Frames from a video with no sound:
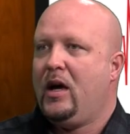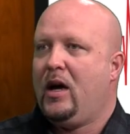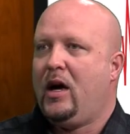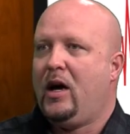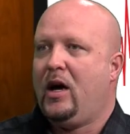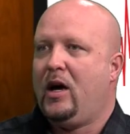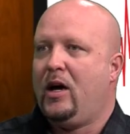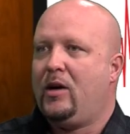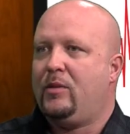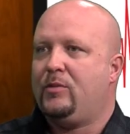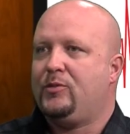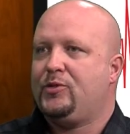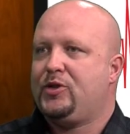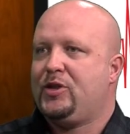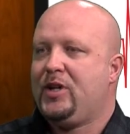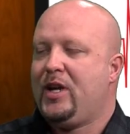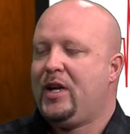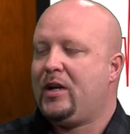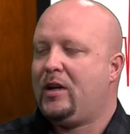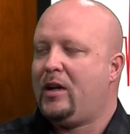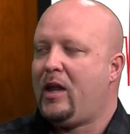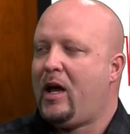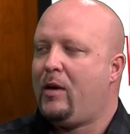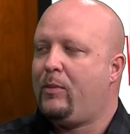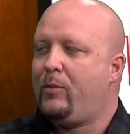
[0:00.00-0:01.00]
um, she
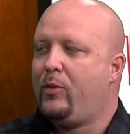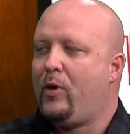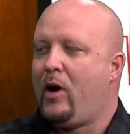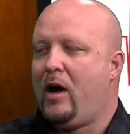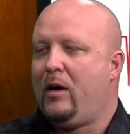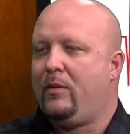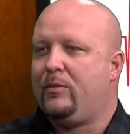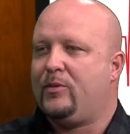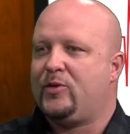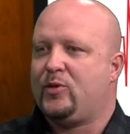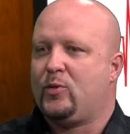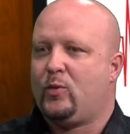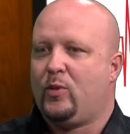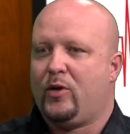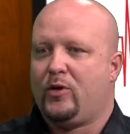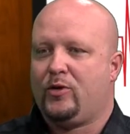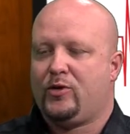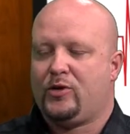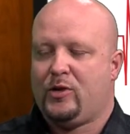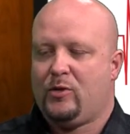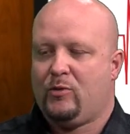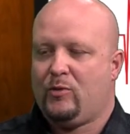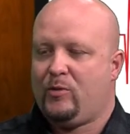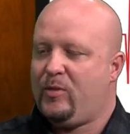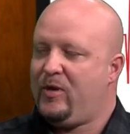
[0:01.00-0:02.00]
had a lot of problems where
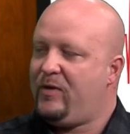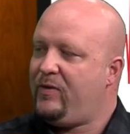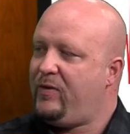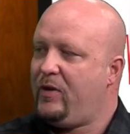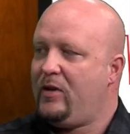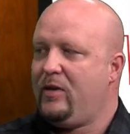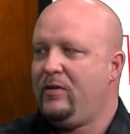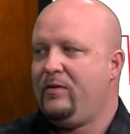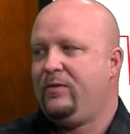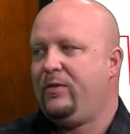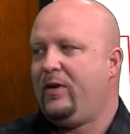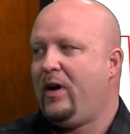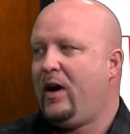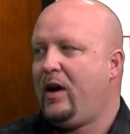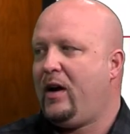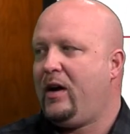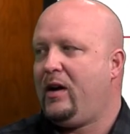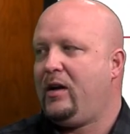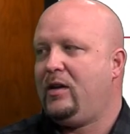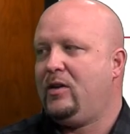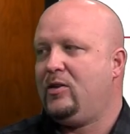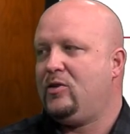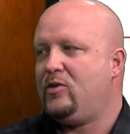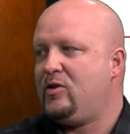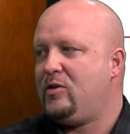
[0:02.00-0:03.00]
she would be feeling
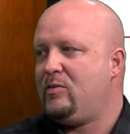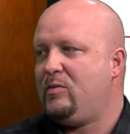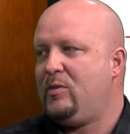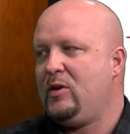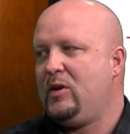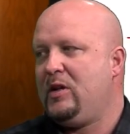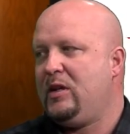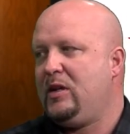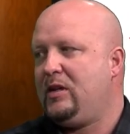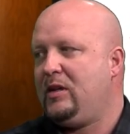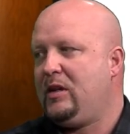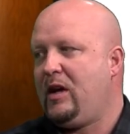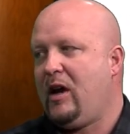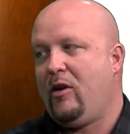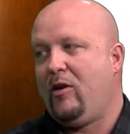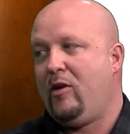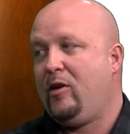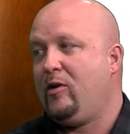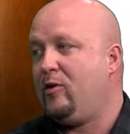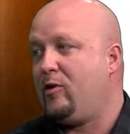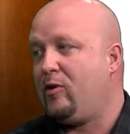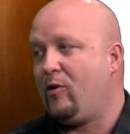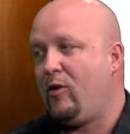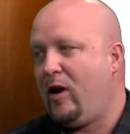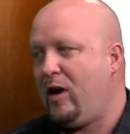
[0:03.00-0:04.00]
fine and she'd be
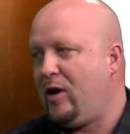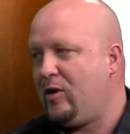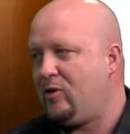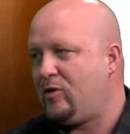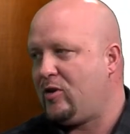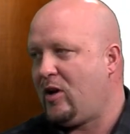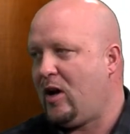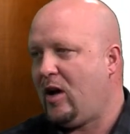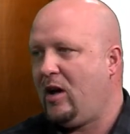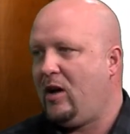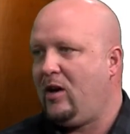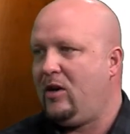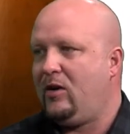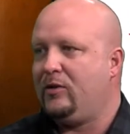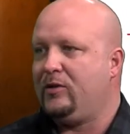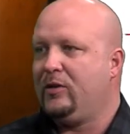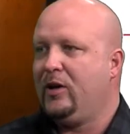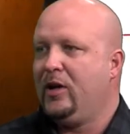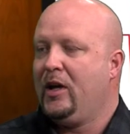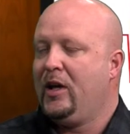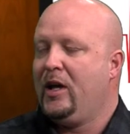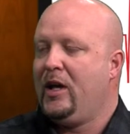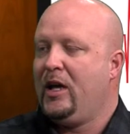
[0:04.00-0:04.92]
carrying her grandchild.